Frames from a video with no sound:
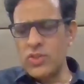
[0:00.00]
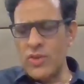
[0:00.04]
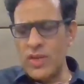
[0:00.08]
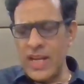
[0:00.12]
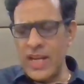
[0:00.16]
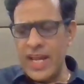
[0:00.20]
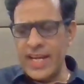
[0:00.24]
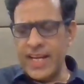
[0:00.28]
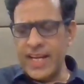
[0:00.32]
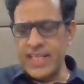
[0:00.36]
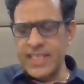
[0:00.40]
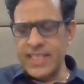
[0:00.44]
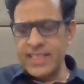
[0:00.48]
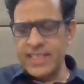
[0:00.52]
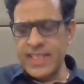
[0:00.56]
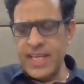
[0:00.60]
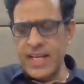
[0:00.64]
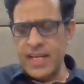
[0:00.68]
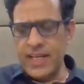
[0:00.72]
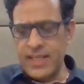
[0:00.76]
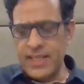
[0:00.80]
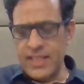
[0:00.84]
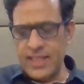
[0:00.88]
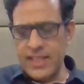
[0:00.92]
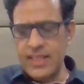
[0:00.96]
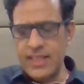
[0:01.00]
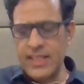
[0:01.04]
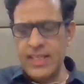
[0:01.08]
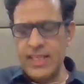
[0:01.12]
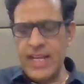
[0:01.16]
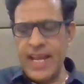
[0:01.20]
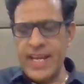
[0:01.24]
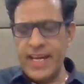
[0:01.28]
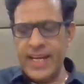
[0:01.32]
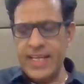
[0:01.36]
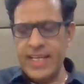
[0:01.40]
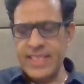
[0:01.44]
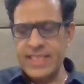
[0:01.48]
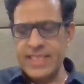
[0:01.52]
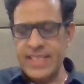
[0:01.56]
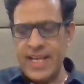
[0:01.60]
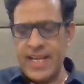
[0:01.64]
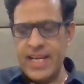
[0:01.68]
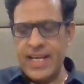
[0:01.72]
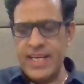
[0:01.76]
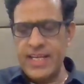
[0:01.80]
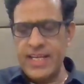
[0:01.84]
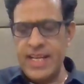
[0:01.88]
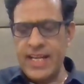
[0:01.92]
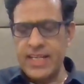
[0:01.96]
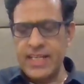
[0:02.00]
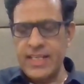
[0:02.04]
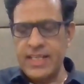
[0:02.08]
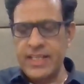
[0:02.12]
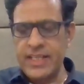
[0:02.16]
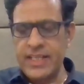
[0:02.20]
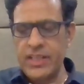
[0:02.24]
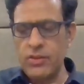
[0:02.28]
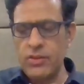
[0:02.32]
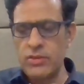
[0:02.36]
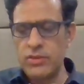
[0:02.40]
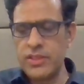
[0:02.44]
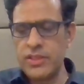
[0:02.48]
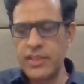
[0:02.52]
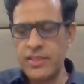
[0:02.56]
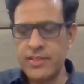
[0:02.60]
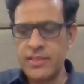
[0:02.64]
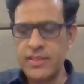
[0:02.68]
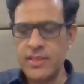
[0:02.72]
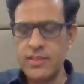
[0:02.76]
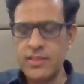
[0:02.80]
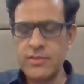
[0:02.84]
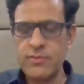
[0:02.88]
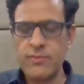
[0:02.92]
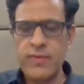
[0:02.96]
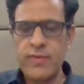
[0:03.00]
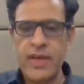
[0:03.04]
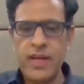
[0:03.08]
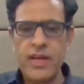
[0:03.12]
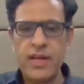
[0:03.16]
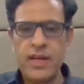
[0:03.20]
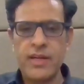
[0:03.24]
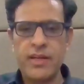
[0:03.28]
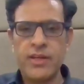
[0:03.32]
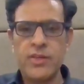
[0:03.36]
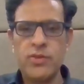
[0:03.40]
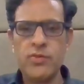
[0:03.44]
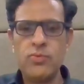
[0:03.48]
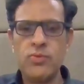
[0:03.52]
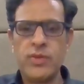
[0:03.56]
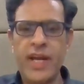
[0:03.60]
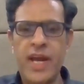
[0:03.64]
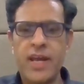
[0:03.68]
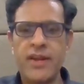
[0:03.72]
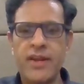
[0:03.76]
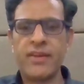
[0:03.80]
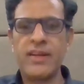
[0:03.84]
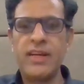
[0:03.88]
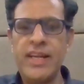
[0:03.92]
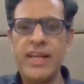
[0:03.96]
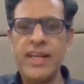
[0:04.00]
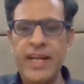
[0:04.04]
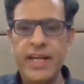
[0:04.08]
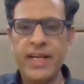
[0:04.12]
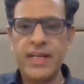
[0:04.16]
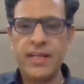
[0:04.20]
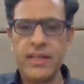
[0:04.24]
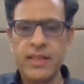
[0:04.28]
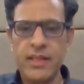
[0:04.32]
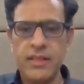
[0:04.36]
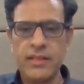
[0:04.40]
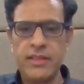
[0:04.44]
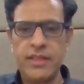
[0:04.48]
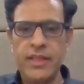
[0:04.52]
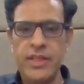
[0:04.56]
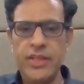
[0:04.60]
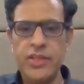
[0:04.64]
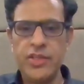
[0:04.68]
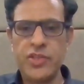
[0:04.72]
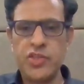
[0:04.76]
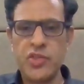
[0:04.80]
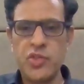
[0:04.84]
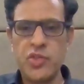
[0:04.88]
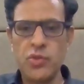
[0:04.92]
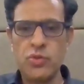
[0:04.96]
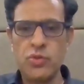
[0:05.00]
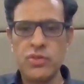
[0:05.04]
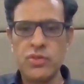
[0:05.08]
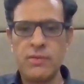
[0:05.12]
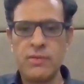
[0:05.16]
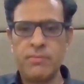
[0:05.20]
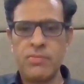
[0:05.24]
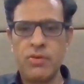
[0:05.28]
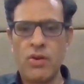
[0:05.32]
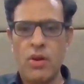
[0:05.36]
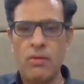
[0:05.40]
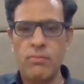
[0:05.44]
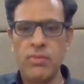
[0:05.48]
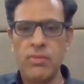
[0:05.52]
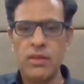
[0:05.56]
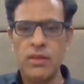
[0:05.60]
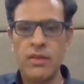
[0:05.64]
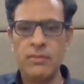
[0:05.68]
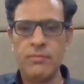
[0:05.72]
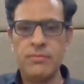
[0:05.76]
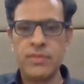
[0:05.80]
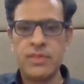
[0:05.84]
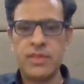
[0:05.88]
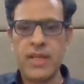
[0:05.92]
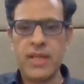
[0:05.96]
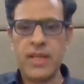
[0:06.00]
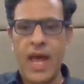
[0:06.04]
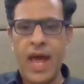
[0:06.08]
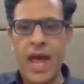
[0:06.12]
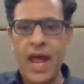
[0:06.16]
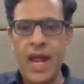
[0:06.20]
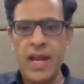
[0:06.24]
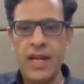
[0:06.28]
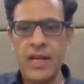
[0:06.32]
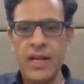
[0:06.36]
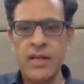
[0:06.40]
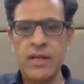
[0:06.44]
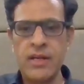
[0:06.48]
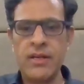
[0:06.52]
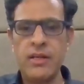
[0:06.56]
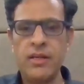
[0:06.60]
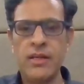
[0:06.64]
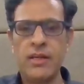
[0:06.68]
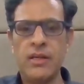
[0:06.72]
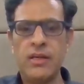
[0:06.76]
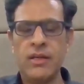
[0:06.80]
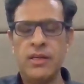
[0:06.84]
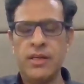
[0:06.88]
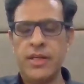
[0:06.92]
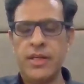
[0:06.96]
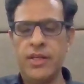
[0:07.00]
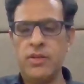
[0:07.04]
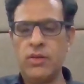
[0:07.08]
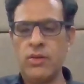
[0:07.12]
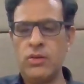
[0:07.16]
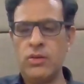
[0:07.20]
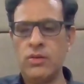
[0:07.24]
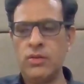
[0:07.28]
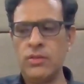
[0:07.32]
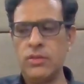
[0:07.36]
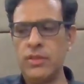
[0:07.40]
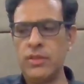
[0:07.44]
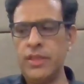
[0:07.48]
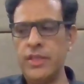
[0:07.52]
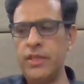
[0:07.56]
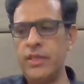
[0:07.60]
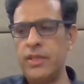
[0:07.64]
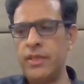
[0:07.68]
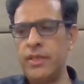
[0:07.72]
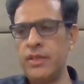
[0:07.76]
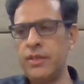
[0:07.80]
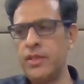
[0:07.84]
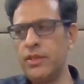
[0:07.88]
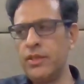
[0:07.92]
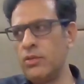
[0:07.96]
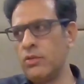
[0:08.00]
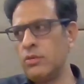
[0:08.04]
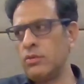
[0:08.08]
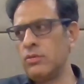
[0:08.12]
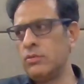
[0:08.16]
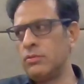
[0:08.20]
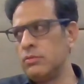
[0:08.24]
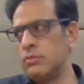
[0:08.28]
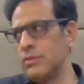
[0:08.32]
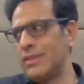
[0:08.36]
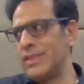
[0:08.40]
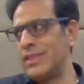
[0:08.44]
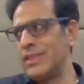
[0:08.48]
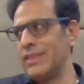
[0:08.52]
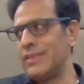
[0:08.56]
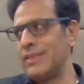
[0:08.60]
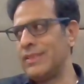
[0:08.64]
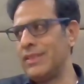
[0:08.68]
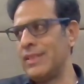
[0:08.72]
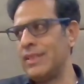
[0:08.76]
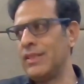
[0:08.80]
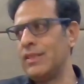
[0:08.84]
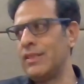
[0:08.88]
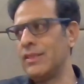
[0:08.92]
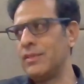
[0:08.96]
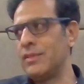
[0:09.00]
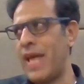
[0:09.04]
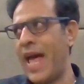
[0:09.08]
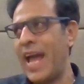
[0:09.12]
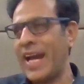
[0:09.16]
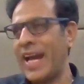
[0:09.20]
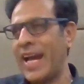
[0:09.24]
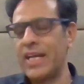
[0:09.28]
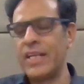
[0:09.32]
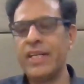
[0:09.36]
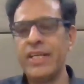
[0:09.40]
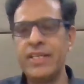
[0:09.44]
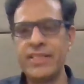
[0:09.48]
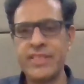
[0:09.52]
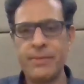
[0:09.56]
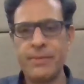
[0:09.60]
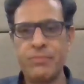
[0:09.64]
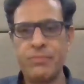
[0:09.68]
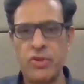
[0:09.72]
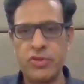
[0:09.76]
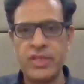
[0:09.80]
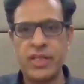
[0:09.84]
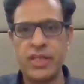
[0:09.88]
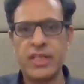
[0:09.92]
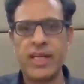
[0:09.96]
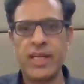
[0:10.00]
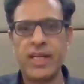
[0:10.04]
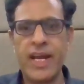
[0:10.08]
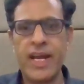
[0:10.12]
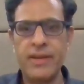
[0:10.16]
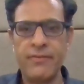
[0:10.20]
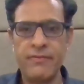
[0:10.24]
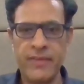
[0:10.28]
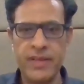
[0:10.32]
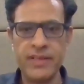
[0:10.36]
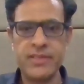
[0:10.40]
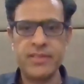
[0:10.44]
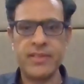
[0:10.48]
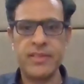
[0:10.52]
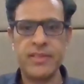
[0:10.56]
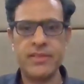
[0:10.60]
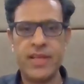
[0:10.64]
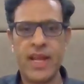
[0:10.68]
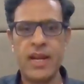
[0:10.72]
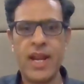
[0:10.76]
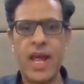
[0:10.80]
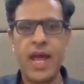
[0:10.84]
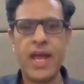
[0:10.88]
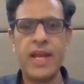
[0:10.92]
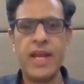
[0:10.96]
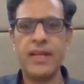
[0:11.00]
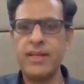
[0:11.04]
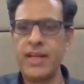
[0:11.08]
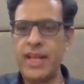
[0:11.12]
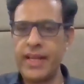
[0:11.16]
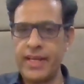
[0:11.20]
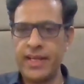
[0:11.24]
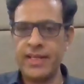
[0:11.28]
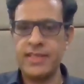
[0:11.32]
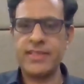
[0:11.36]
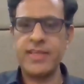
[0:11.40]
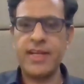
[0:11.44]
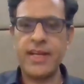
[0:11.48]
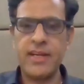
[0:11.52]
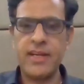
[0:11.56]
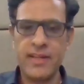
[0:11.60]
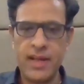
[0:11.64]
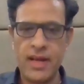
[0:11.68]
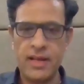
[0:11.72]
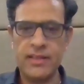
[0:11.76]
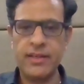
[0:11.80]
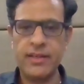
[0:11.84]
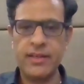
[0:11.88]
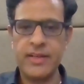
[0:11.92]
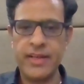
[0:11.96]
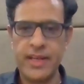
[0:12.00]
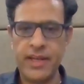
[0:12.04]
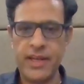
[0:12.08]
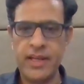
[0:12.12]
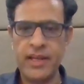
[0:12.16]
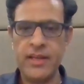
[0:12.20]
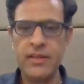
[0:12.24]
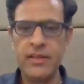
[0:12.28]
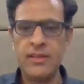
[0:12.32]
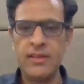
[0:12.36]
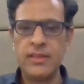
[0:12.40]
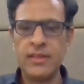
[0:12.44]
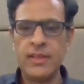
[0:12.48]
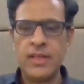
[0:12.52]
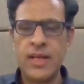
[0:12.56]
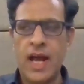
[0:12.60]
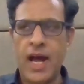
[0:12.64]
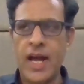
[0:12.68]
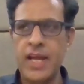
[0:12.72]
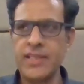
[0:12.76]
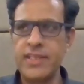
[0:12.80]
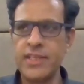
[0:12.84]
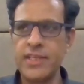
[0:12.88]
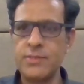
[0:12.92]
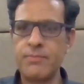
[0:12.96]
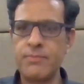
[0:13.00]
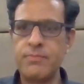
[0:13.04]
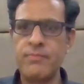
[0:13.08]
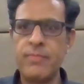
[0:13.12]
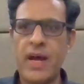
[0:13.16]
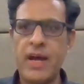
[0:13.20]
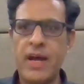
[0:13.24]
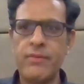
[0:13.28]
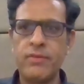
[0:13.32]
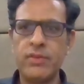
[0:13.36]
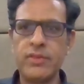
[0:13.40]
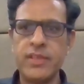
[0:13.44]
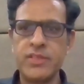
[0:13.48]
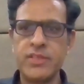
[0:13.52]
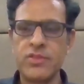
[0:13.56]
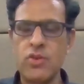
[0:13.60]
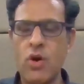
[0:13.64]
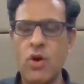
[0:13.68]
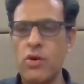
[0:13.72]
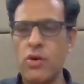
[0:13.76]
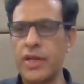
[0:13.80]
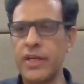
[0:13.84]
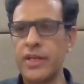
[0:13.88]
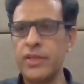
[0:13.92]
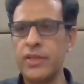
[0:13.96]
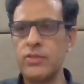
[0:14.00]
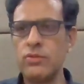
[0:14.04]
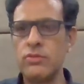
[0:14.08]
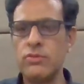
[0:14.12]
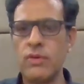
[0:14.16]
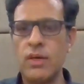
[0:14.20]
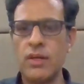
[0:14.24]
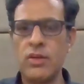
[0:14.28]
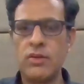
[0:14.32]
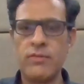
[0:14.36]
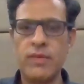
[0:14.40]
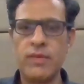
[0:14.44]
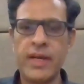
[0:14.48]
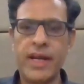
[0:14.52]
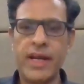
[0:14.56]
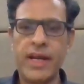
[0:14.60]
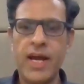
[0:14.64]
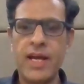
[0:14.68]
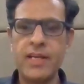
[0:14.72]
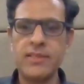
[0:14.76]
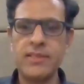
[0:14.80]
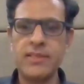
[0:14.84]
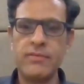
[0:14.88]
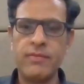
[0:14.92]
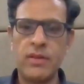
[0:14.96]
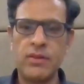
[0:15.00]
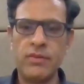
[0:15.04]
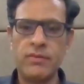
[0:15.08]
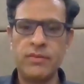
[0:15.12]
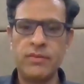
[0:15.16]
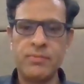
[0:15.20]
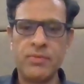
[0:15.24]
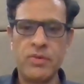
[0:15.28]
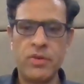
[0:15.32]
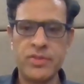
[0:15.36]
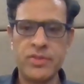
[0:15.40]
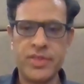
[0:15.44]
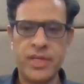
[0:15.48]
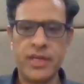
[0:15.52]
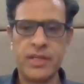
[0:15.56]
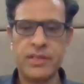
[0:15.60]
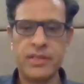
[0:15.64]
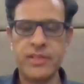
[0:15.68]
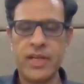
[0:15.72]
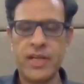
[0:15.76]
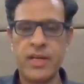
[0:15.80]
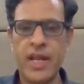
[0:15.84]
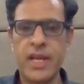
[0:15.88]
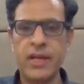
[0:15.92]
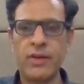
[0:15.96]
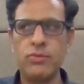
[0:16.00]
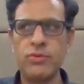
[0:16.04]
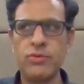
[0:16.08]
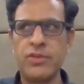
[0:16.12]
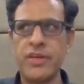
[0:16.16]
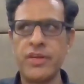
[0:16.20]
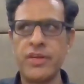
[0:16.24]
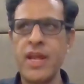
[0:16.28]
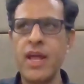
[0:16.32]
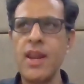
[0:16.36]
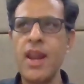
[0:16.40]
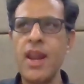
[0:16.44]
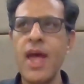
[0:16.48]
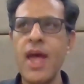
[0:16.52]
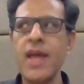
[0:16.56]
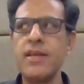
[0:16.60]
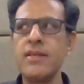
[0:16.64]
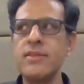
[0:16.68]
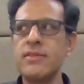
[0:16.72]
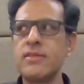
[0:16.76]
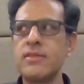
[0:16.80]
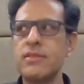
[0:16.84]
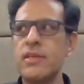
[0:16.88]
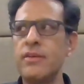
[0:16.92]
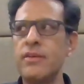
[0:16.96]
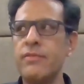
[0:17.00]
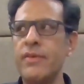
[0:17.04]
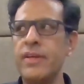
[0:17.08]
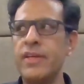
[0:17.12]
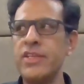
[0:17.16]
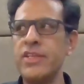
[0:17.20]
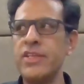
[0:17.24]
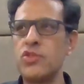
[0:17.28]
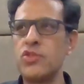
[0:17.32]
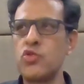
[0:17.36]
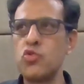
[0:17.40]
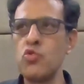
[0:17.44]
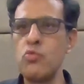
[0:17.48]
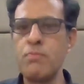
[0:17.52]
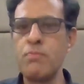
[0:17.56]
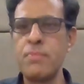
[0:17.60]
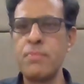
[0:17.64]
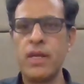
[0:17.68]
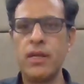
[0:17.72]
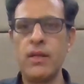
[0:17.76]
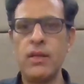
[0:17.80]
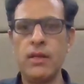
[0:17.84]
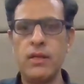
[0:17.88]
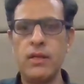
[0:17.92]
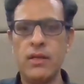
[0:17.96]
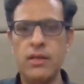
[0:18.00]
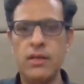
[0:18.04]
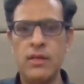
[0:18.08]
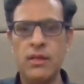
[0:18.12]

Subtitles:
so like I said, that this is where you can relate the issues, the problems, and the the agonies a project guy faces. And like I said the other day, I was just talking to one of my guys in one of the projects, and I could realize a very stooping